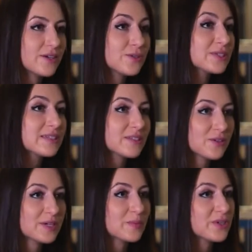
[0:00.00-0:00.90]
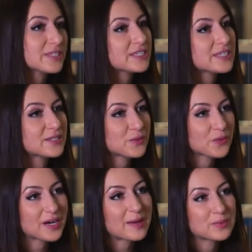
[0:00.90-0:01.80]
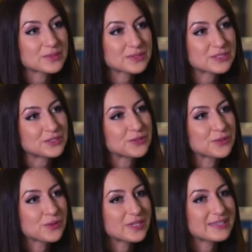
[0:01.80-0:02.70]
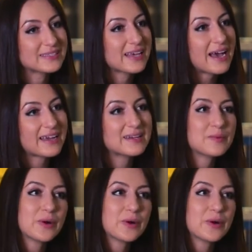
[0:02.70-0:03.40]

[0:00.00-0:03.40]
Using the 3D printer, we're able to design a